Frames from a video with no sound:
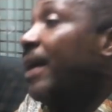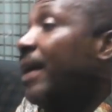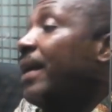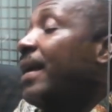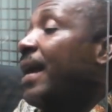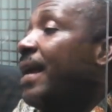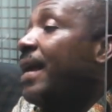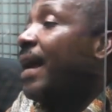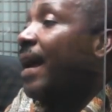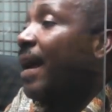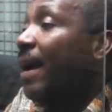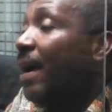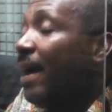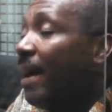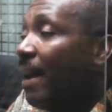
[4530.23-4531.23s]
Yeah.
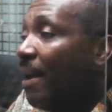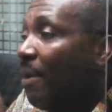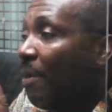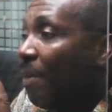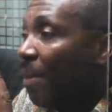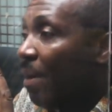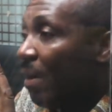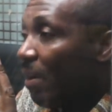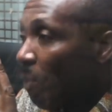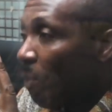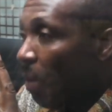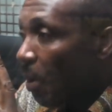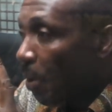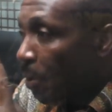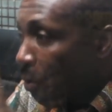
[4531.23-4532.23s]

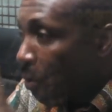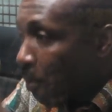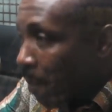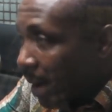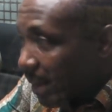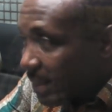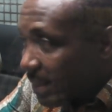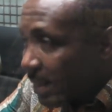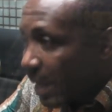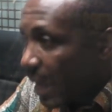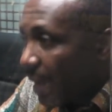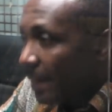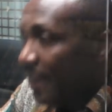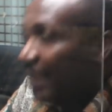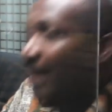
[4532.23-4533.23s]
Wo Kumasi
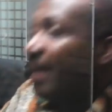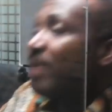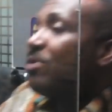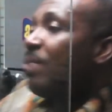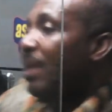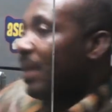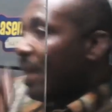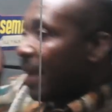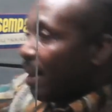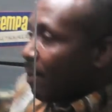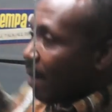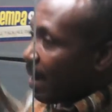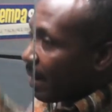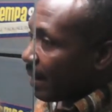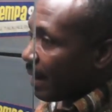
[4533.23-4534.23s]
the next one I
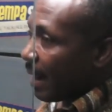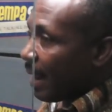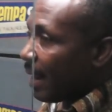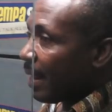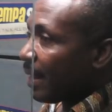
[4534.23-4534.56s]
Accra.